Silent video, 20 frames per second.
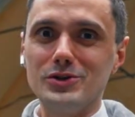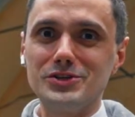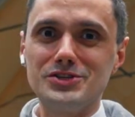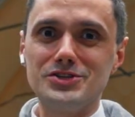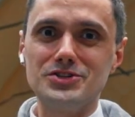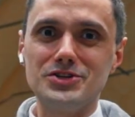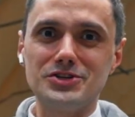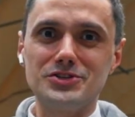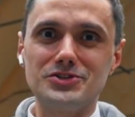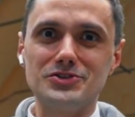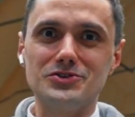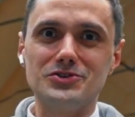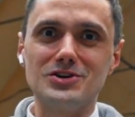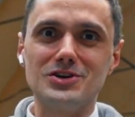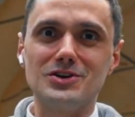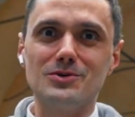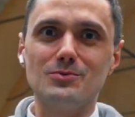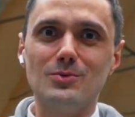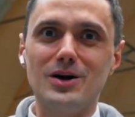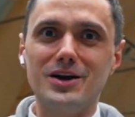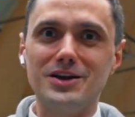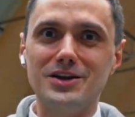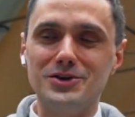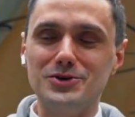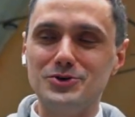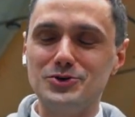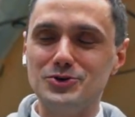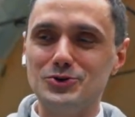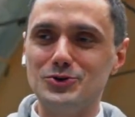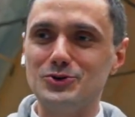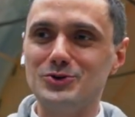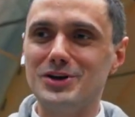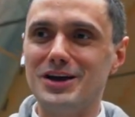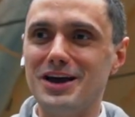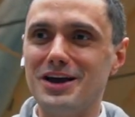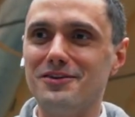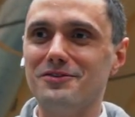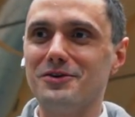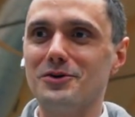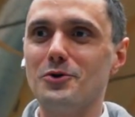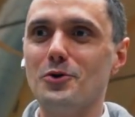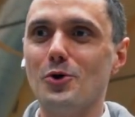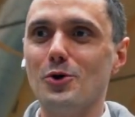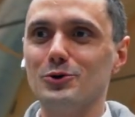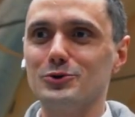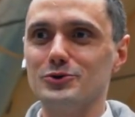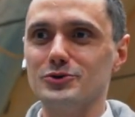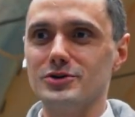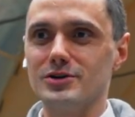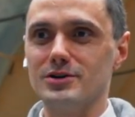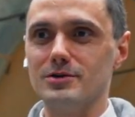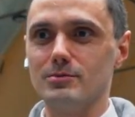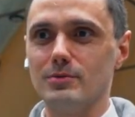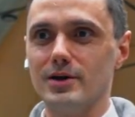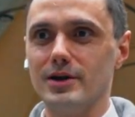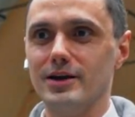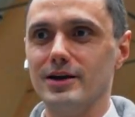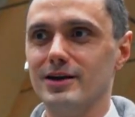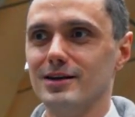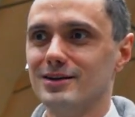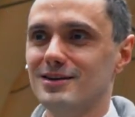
is just to earn money, you shouldn't have a goal to earn money.